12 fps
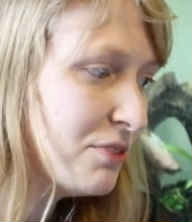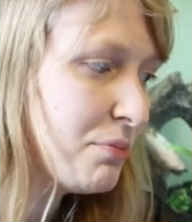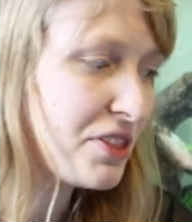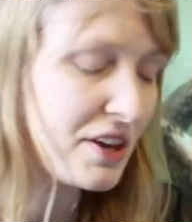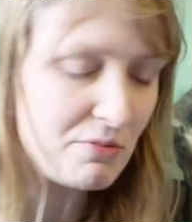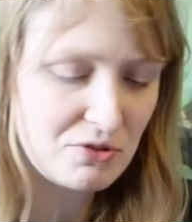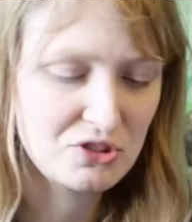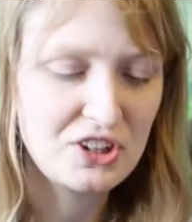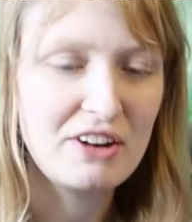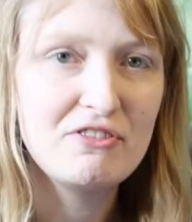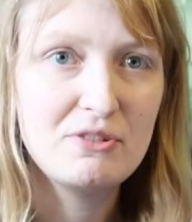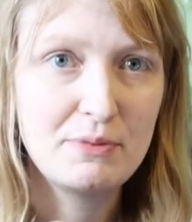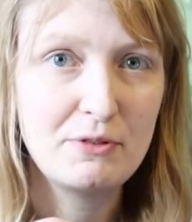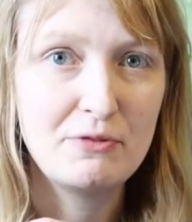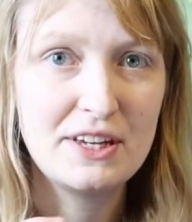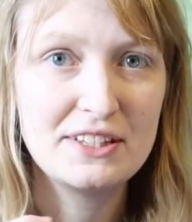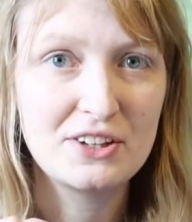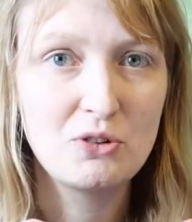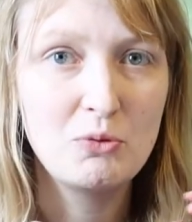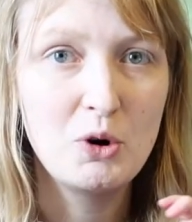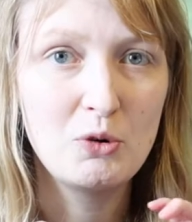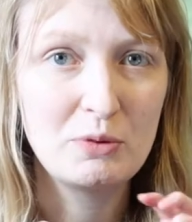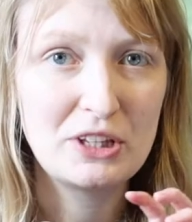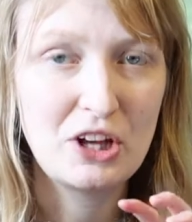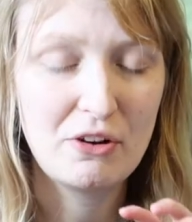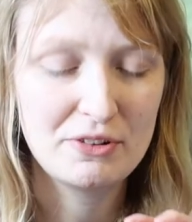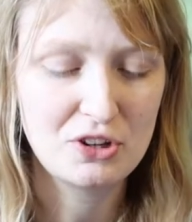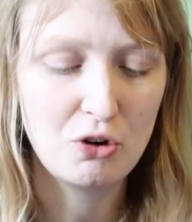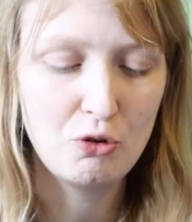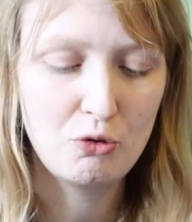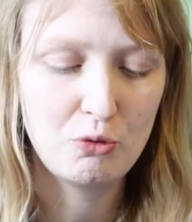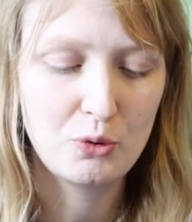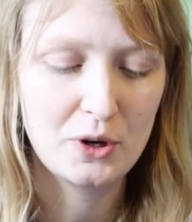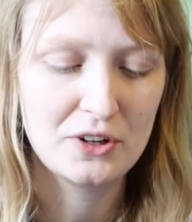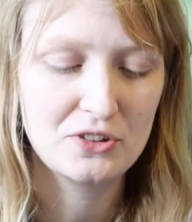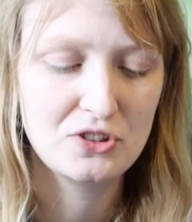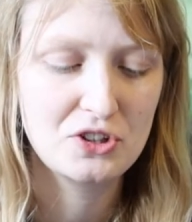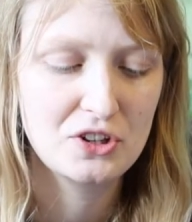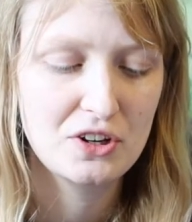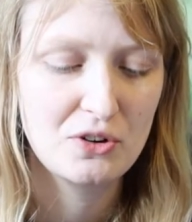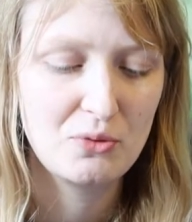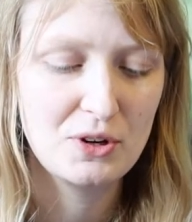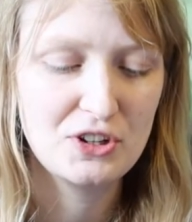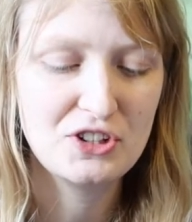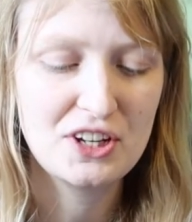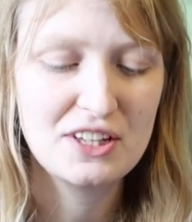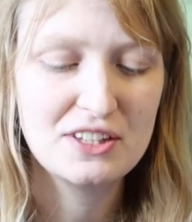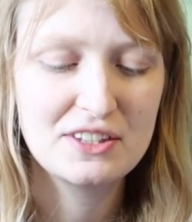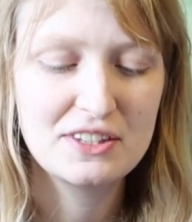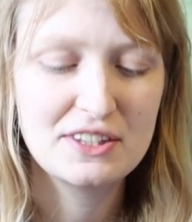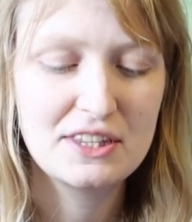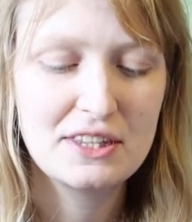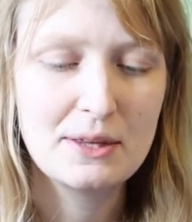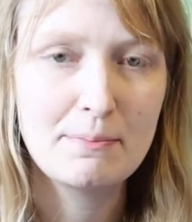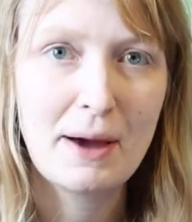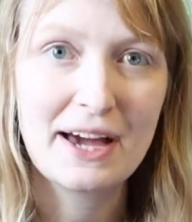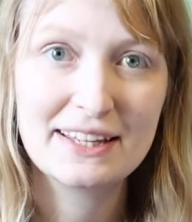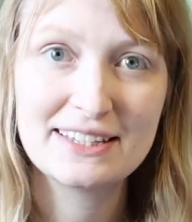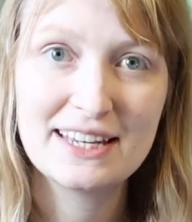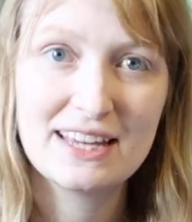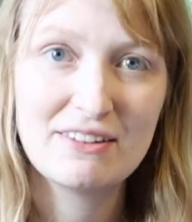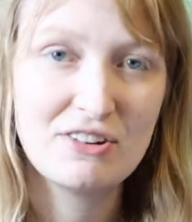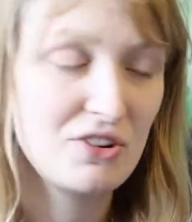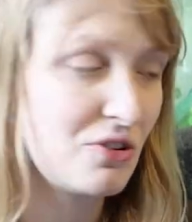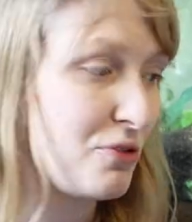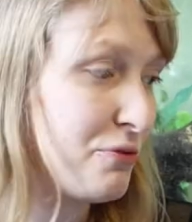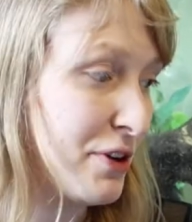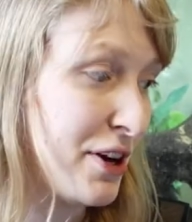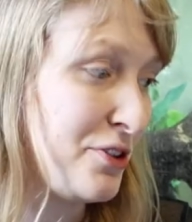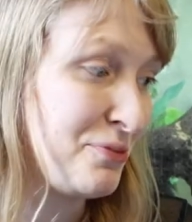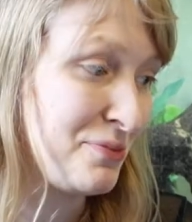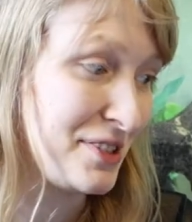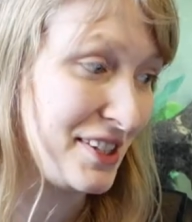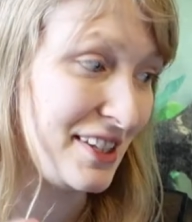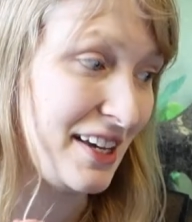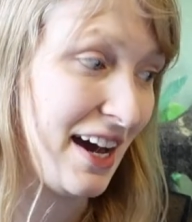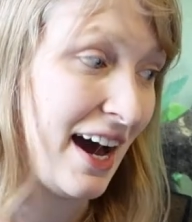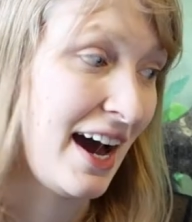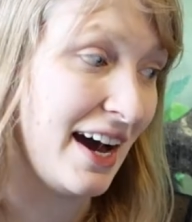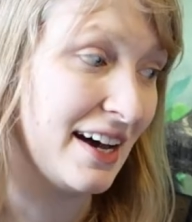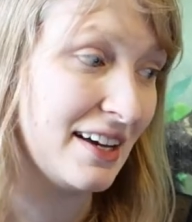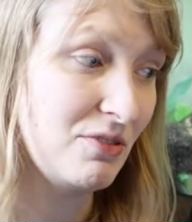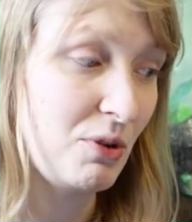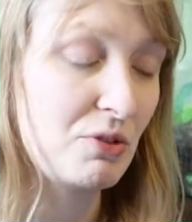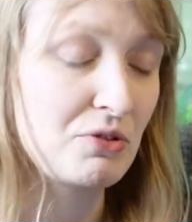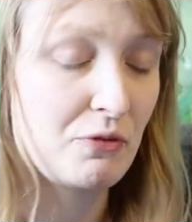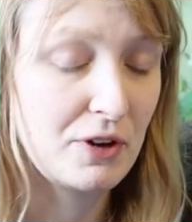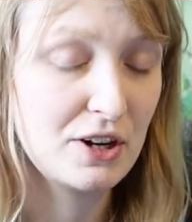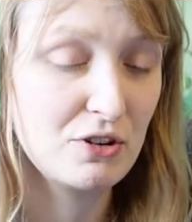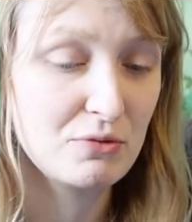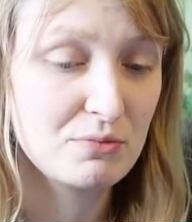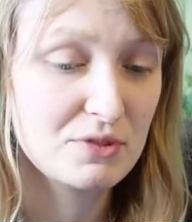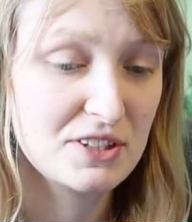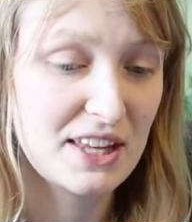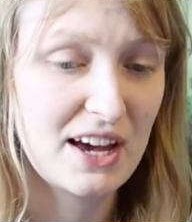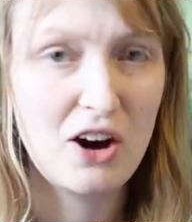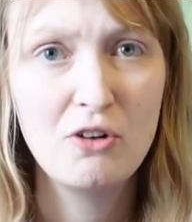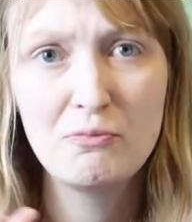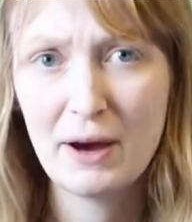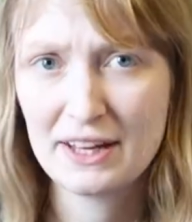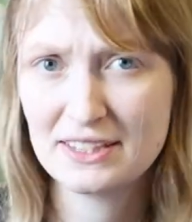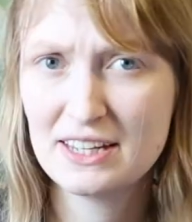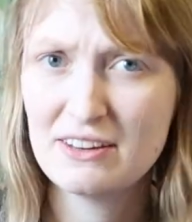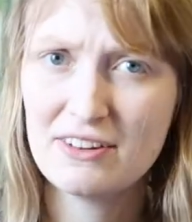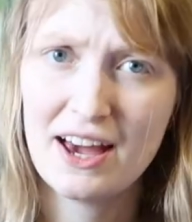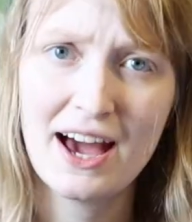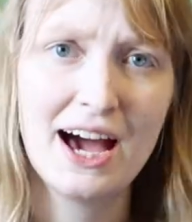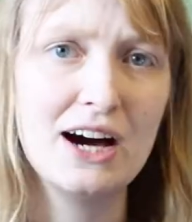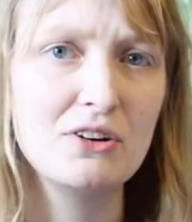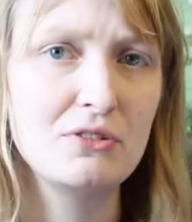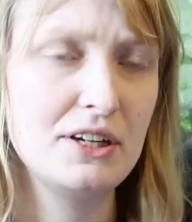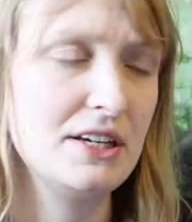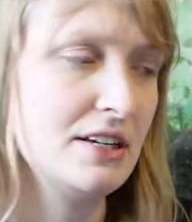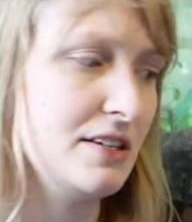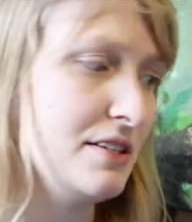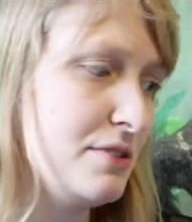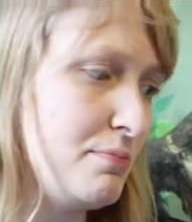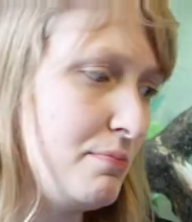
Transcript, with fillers: but they will generally be feeding on what we know as aufwuchs, which is the bacterial films, uh, well the films that are bacteria, algae,